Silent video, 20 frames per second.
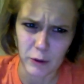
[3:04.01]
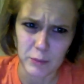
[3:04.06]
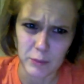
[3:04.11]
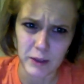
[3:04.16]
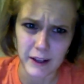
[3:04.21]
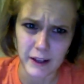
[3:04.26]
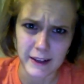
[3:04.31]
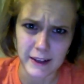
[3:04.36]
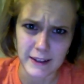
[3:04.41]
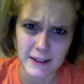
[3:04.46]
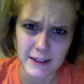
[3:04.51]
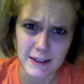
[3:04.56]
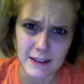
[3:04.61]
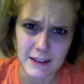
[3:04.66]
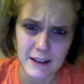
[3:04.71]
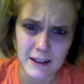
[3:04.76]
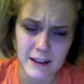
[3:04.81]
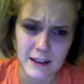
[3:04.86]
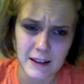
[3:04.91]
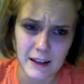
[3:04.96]
plays,
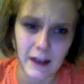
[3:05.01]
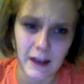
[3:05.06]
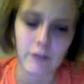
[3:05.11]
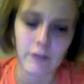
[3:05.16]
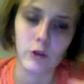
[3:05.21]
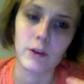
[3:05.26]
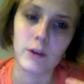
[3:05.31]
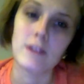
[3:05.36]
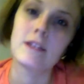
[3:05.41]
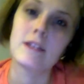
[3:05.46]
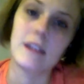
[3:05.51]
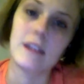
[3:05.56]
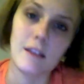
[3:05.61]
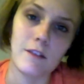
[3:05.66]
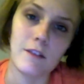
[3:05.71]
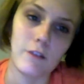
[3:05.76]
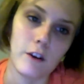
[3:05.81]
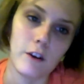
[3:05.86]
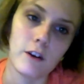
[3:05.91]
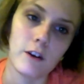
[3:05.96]
I've only seen the
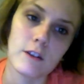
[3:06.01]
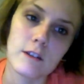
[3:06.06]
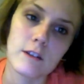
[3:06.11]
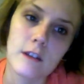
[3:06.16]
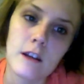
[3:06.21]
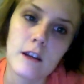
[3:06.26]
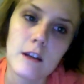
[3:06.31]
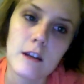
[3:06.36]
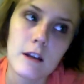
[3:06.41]
first,